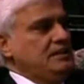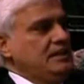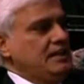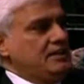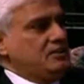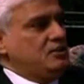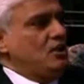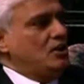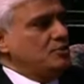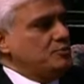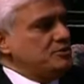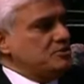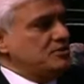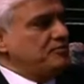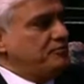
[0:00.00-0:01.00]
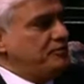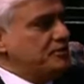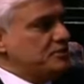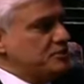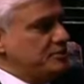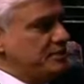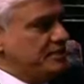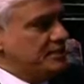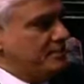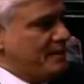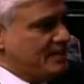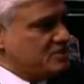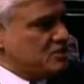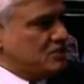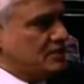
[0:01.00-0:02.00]
and God was referred to in the
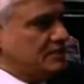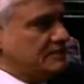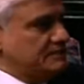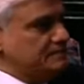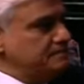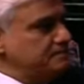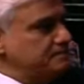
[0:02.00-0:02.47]
masculine.